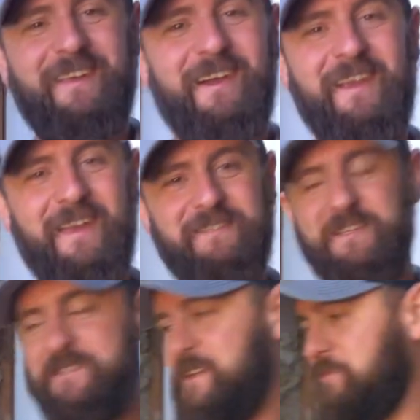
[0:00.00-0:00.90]
All right, guys,
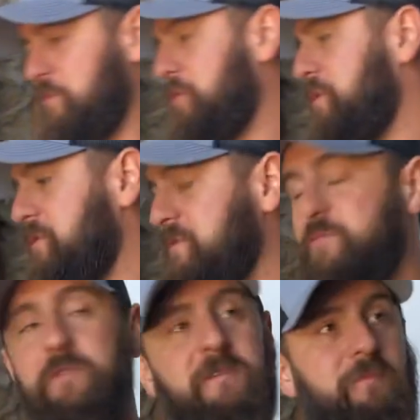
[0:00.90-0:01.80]
that's it. Real deals.
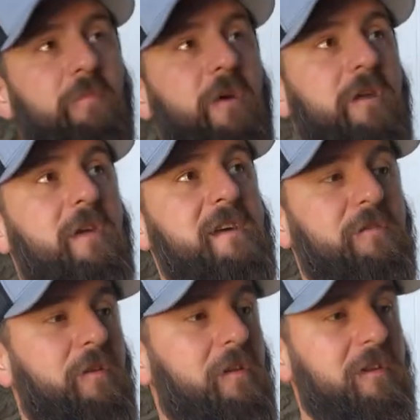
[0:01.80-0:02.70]
Wanted to bring you guys
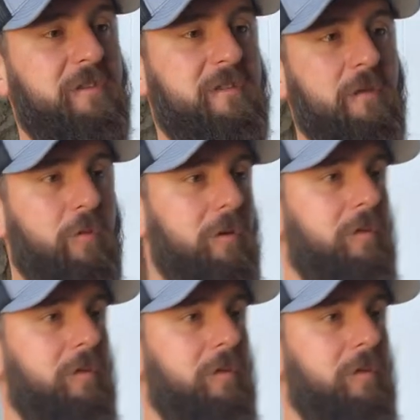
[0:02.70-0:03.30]
over here and let you see where the